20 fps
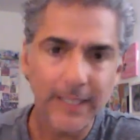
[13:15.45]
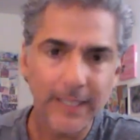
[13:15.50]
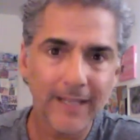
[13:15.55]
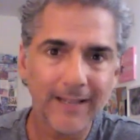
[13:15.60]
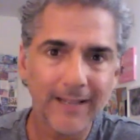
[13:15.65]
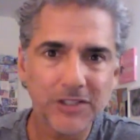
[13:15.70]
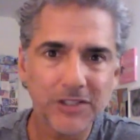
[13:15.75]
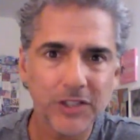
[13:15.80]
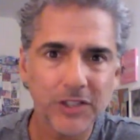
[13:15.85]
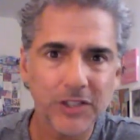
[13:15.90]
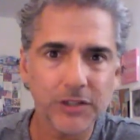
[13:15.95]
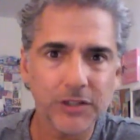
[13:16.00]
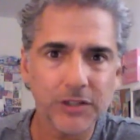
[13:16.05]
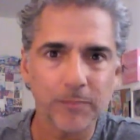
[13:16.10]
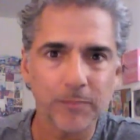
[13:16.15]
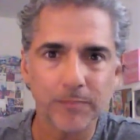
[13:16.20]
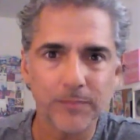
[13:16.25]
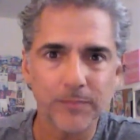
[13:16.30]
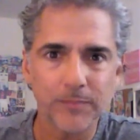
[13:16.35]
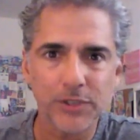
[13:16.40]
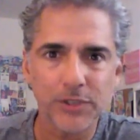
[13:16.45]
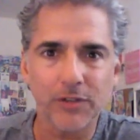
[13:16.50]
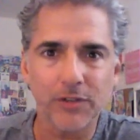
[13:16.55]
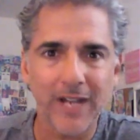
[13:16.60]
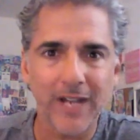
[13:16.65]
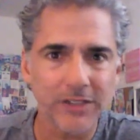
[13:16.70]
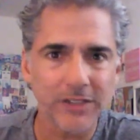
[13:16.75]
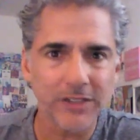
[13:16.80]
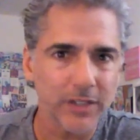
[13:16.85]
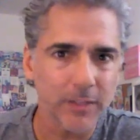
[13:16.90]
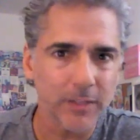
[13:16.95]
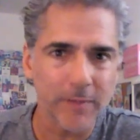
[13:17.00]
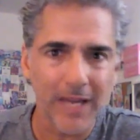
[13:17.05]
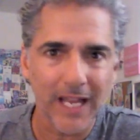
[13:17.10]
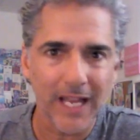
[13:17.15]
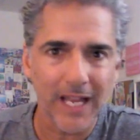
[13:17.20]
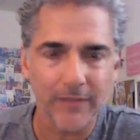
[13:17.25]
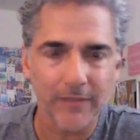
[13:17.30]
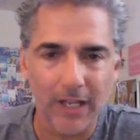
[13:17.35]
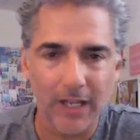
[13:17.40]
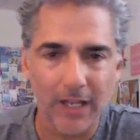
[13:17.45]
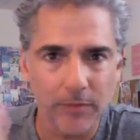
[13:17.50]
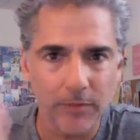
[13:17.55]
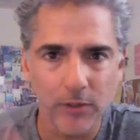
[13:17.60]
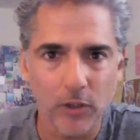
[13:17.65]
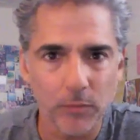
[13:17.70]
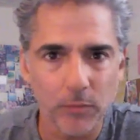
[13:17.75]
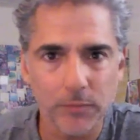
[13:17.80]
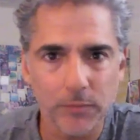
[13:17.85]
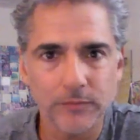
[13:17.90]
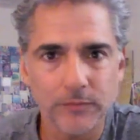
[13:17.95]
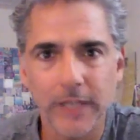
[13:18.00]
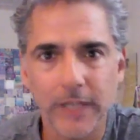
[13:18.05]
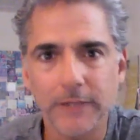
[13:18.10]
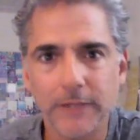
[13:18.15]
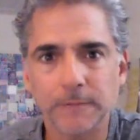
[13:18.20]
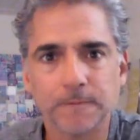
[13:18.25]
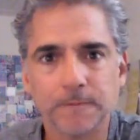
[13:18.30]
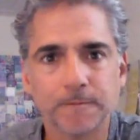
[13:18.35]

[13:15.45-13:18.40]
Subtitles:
Now that's just a scratching on the back of an envelope, right?